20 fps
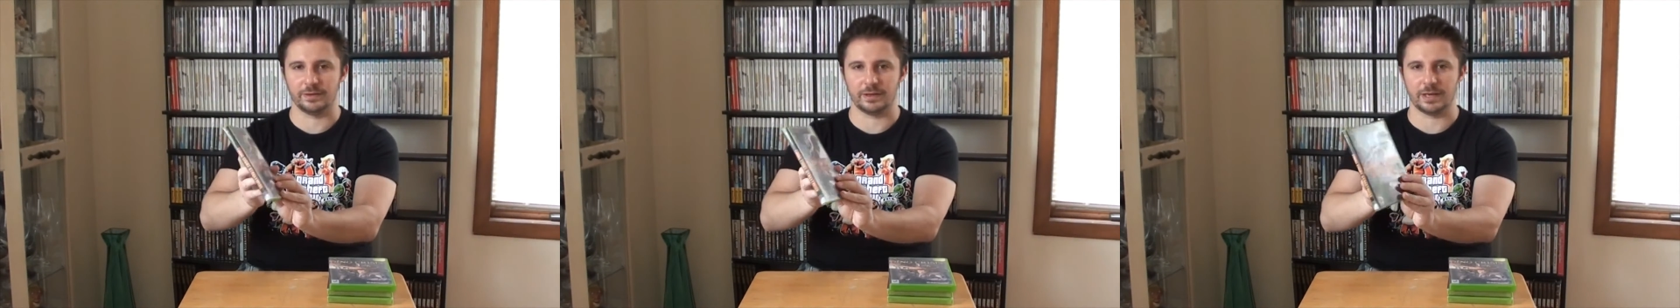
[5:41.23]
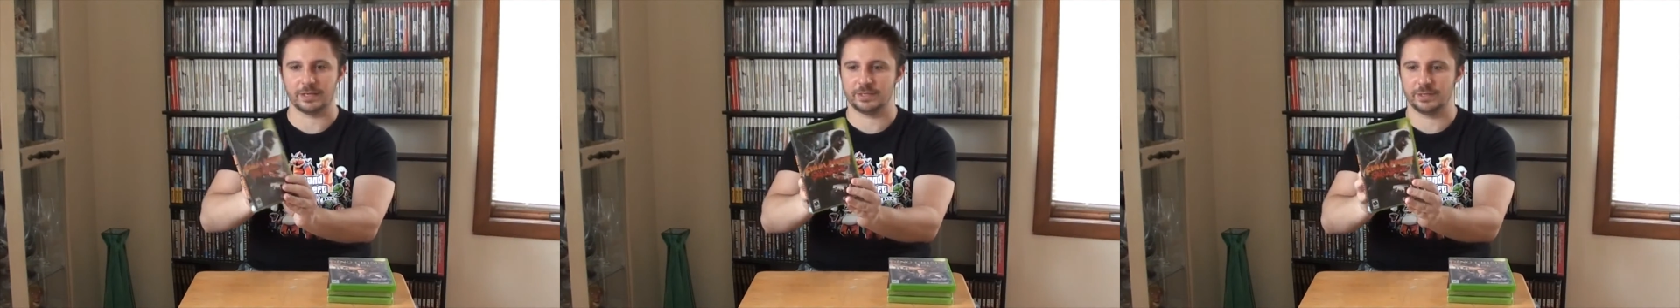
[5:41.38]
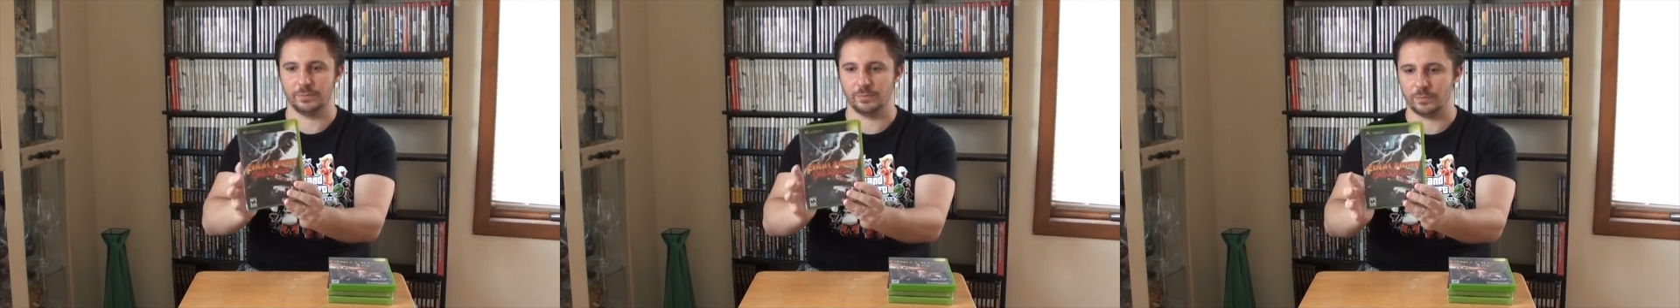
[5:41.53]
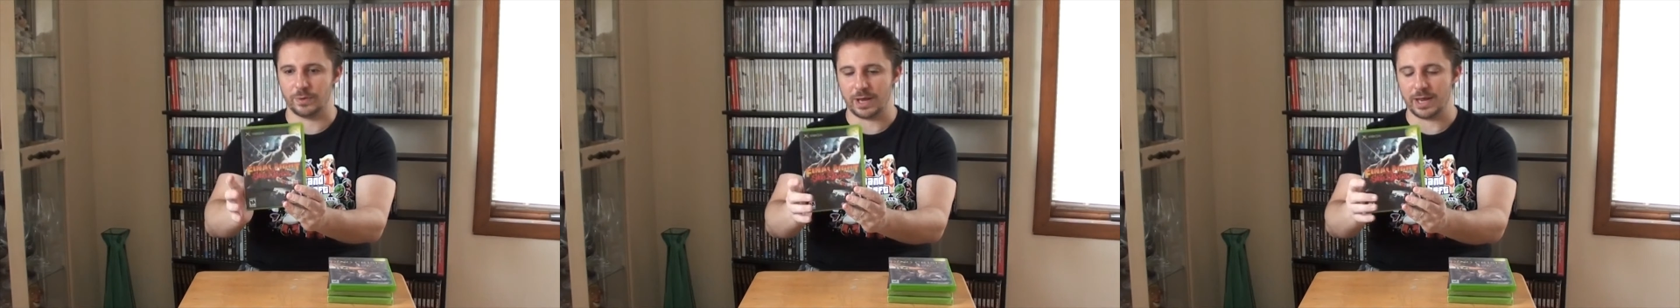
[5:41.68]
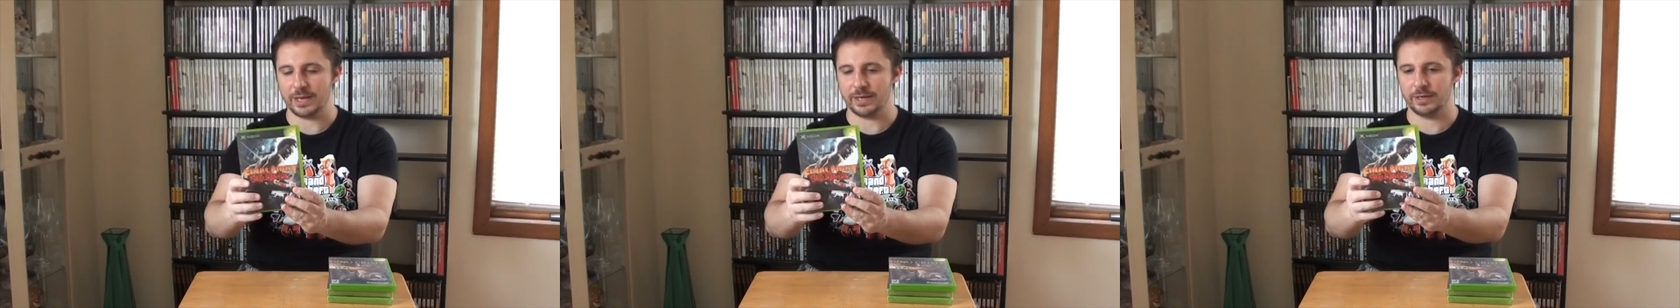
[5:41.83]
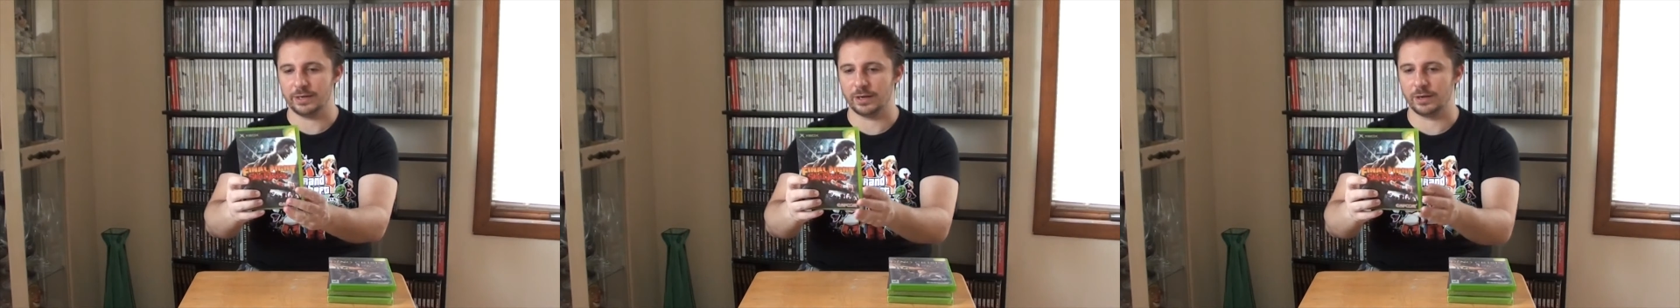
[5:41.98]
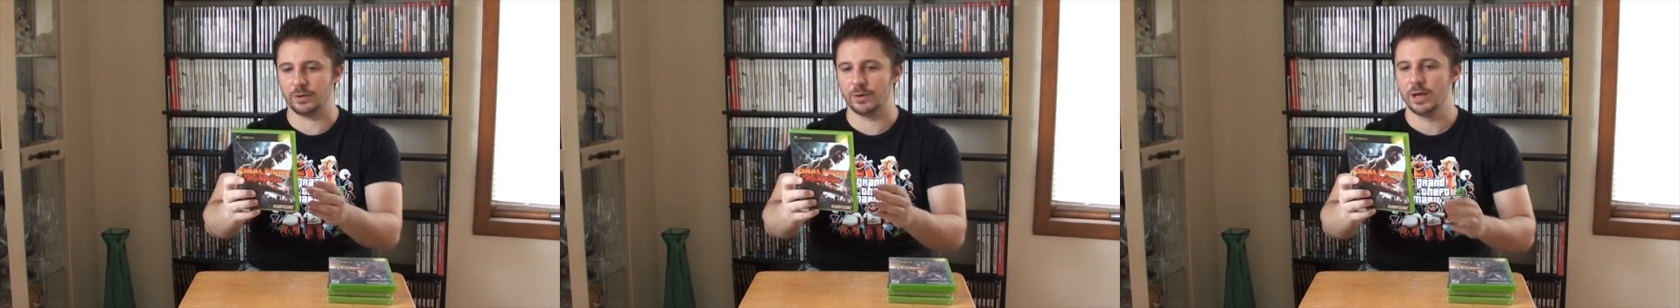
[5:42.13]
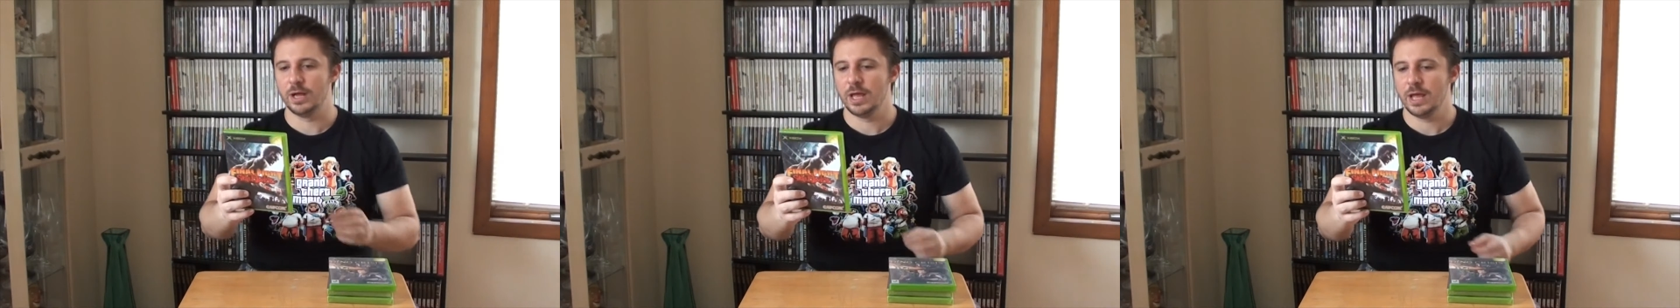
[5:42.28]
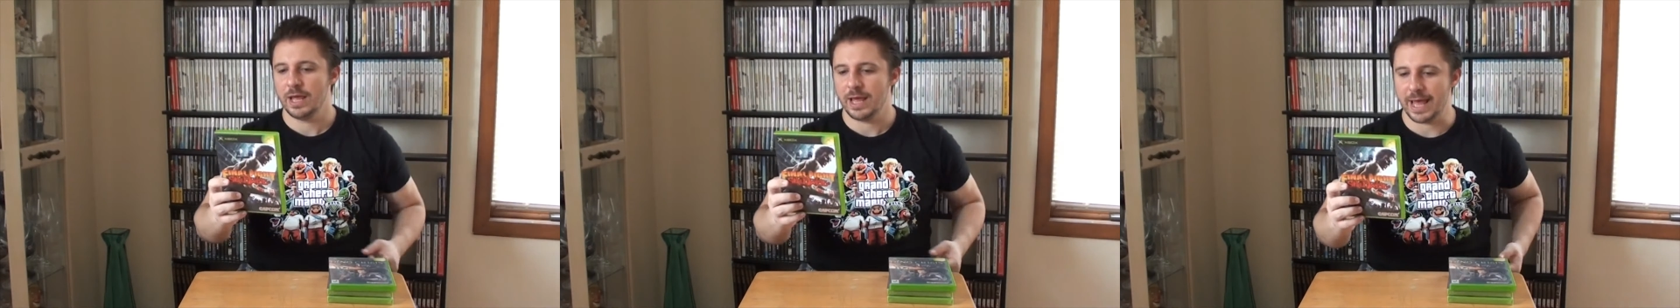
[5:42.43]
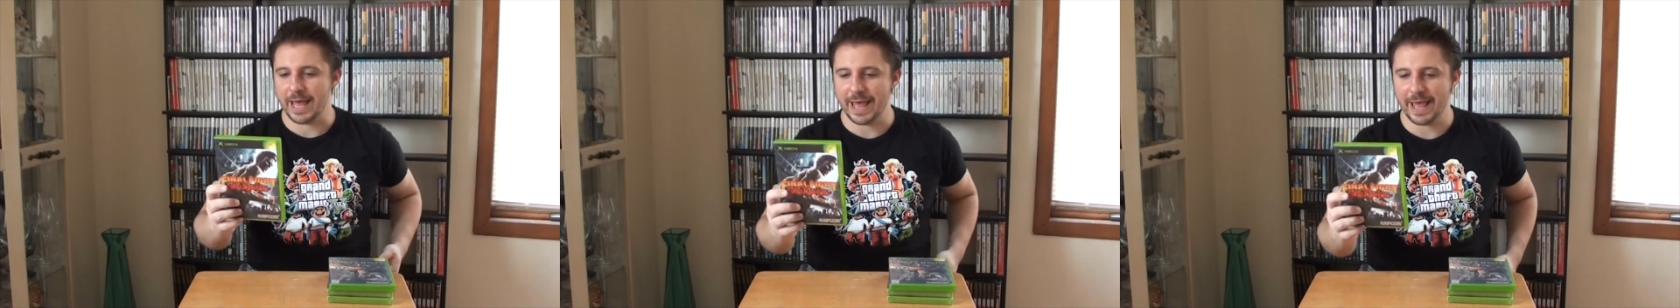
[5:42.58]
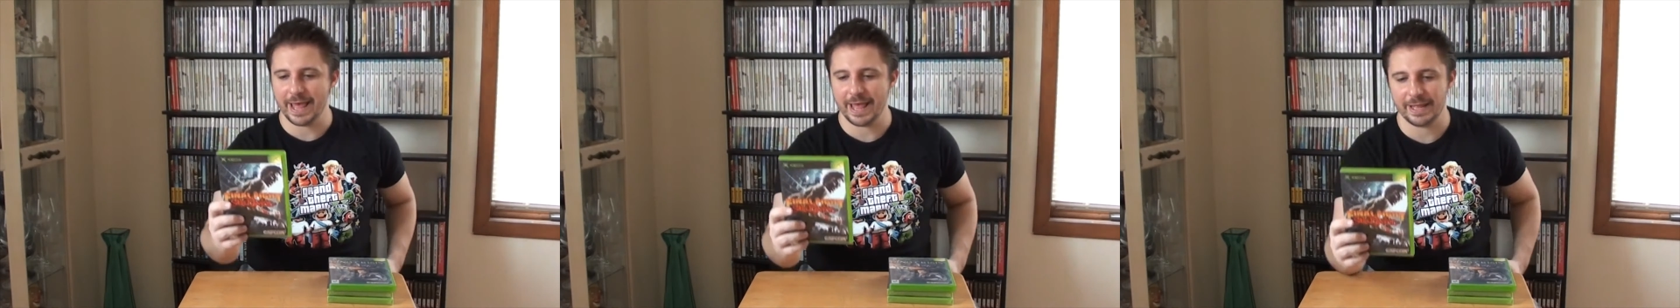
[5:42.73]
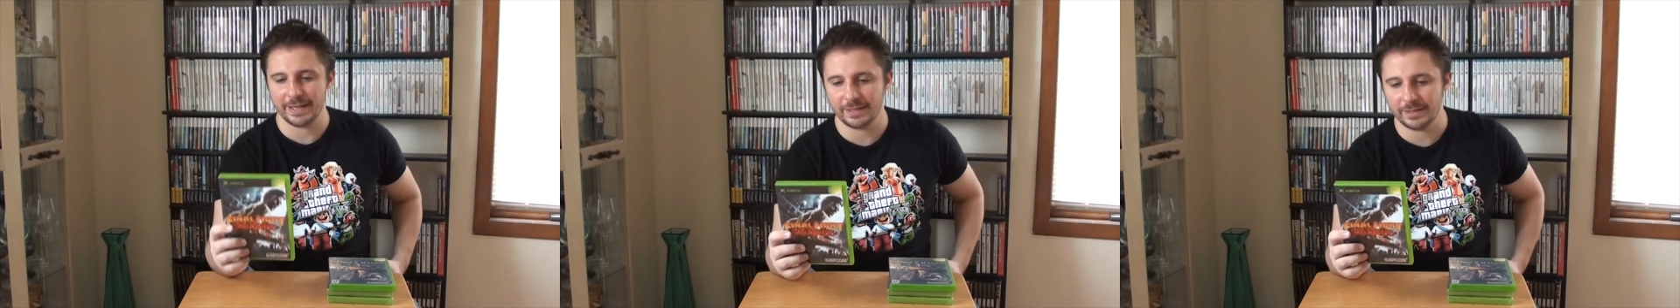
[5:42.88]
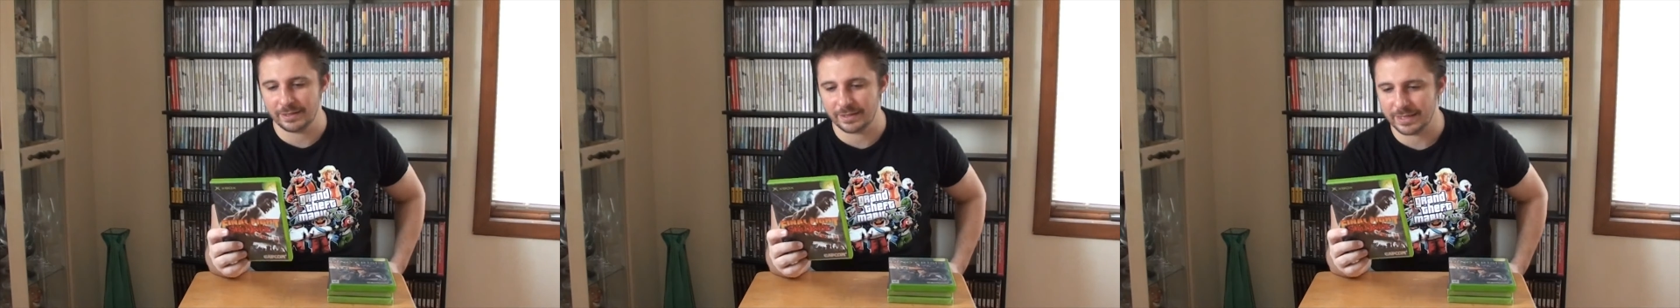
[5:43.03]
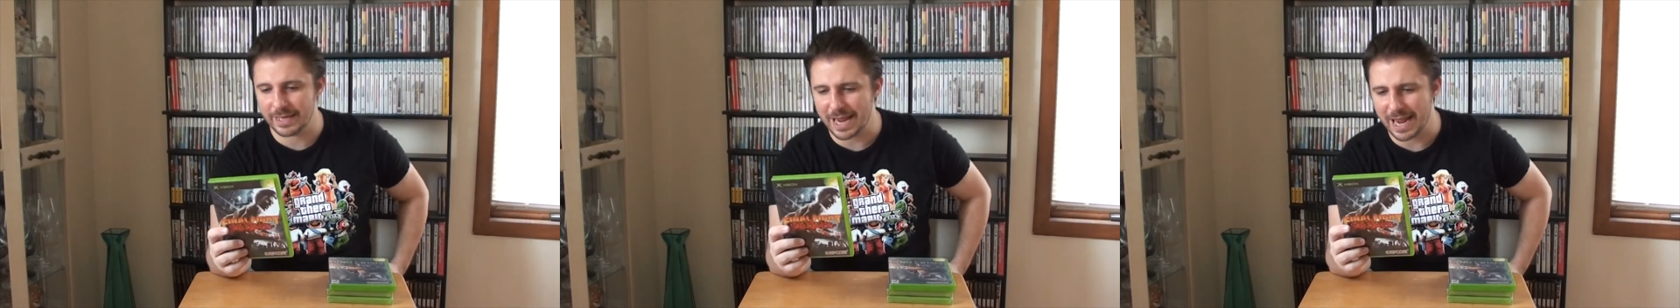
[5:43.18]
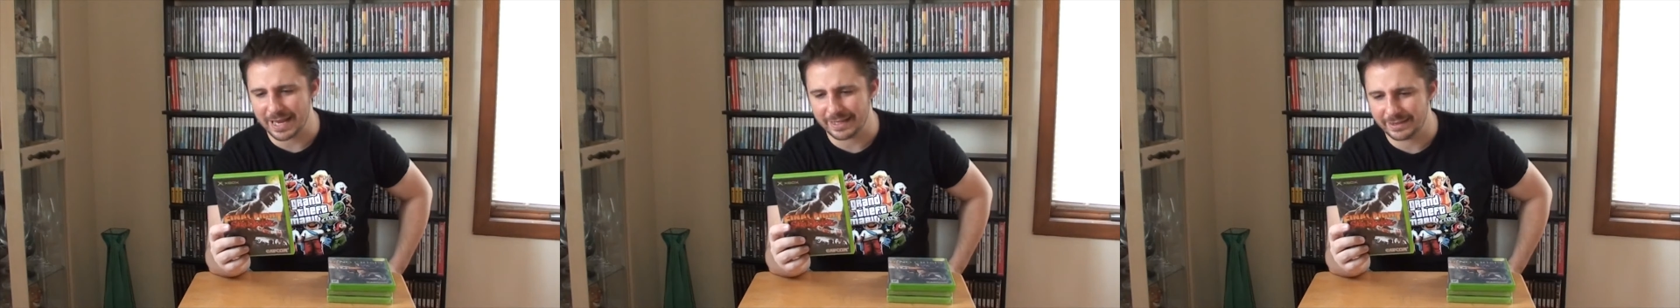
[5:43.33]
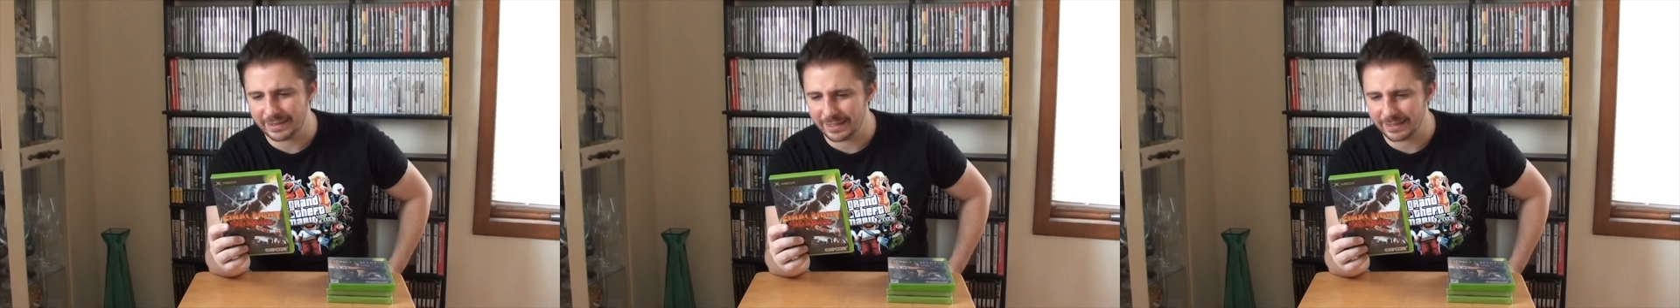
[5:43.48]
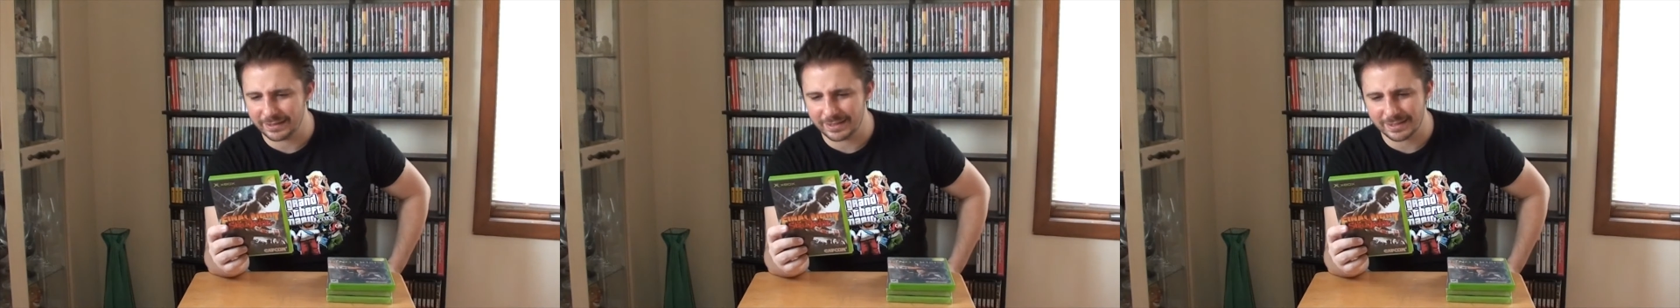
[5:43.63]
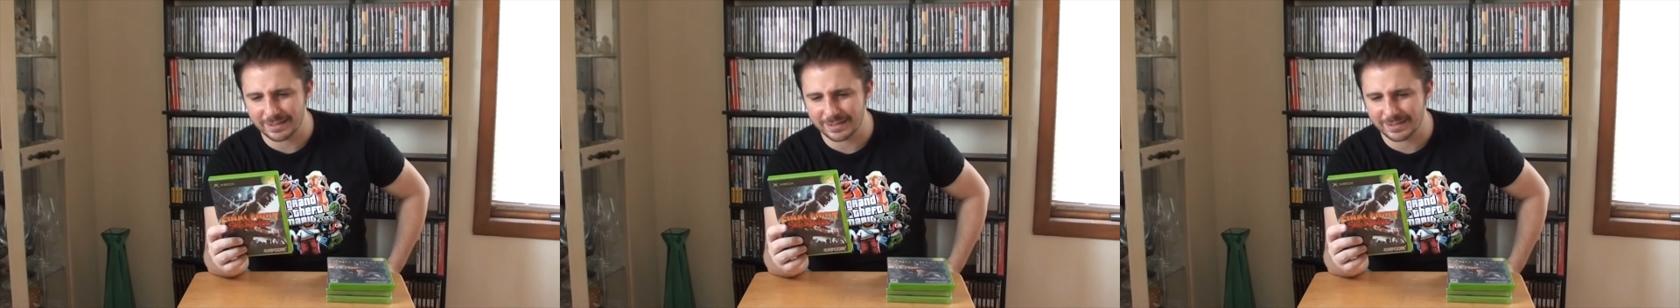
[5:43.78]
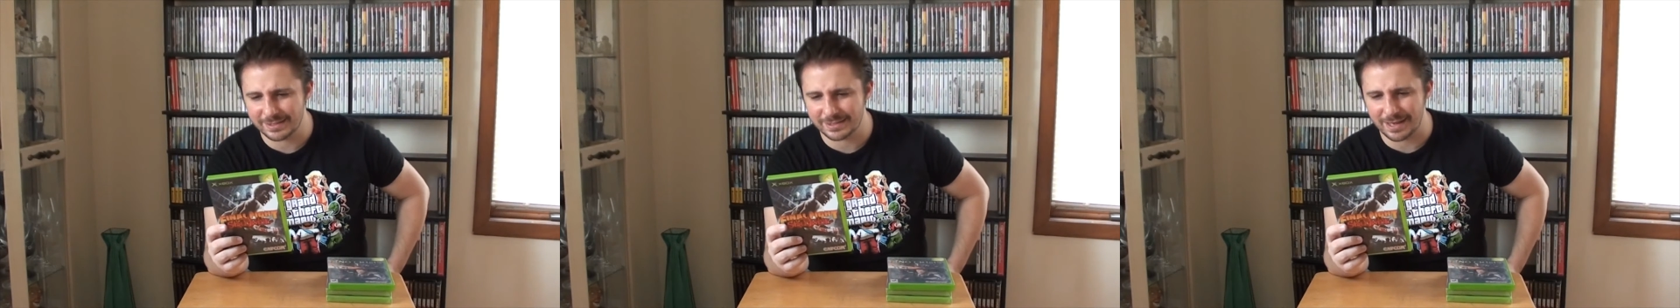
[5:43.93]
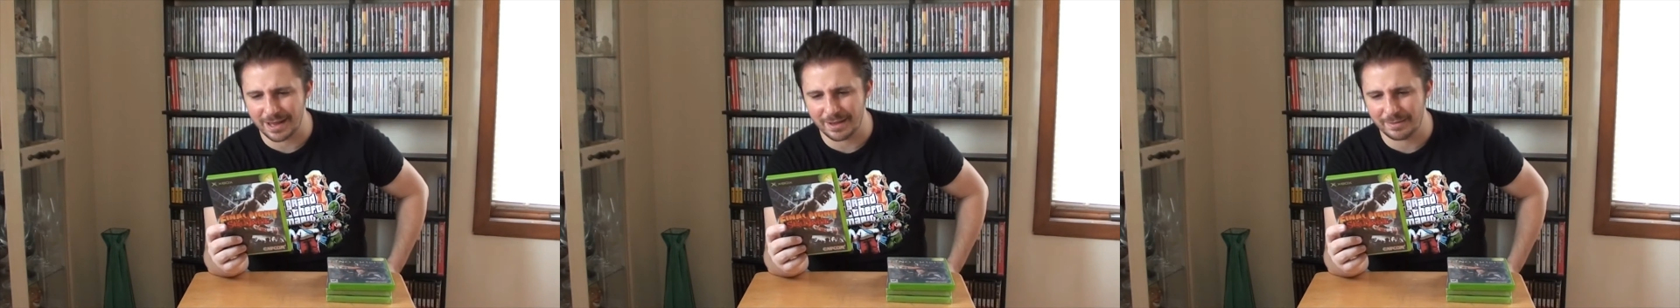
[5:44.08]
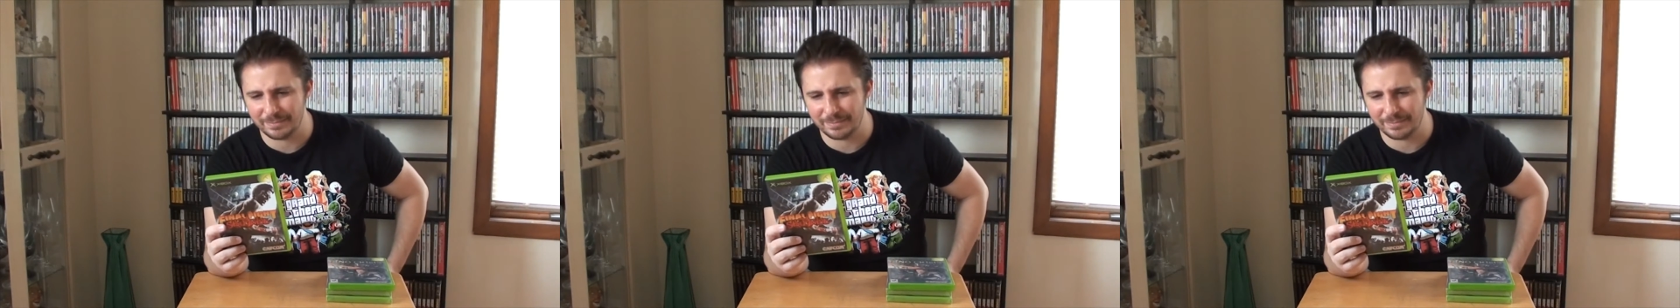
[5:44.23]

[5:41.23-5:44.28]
I said, what? You know, and yeah, I think this is,